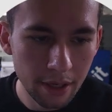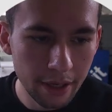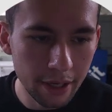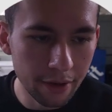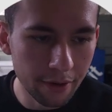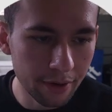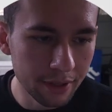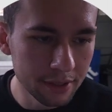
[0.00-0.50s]

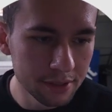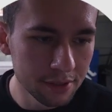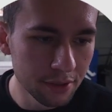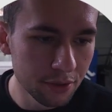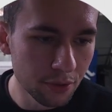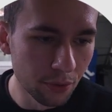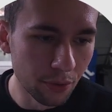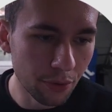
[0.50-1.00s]
Here is
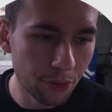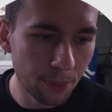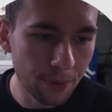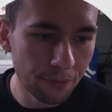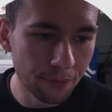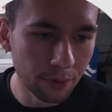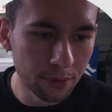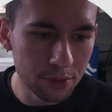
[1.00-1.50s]
the tool,
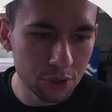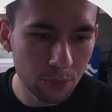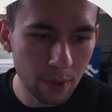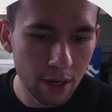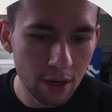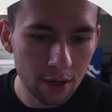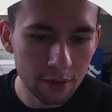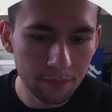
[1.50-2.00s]
3 flute
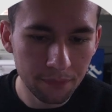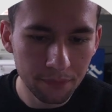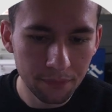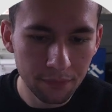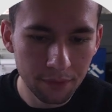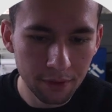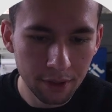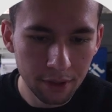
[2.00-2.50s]
square,
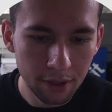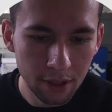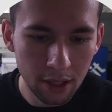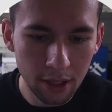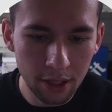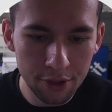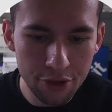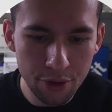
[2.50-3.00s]

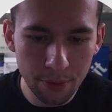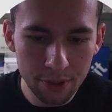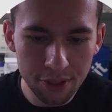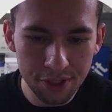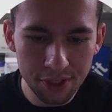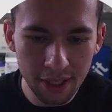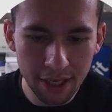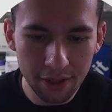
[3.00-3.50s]
2
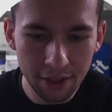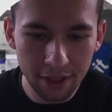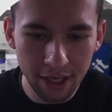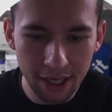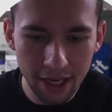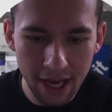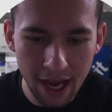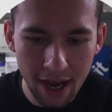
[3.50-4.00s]
inches length to
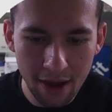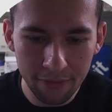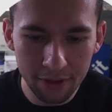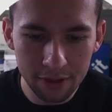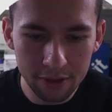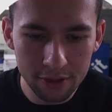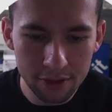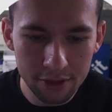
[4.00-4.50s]
cut, 1/2
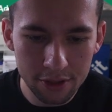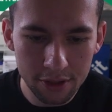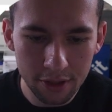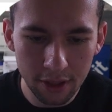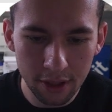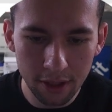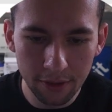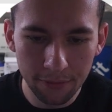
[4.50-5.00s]
inch,
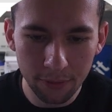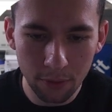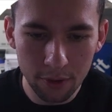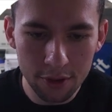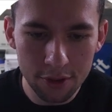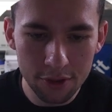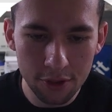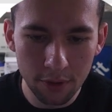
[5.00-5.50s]
4
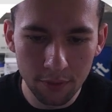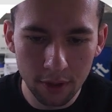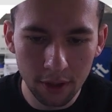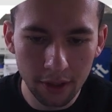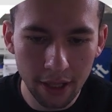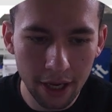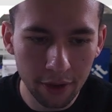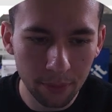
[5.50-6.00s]
inches
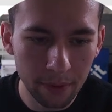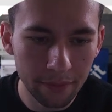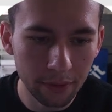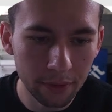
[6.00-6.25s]
overall length, 3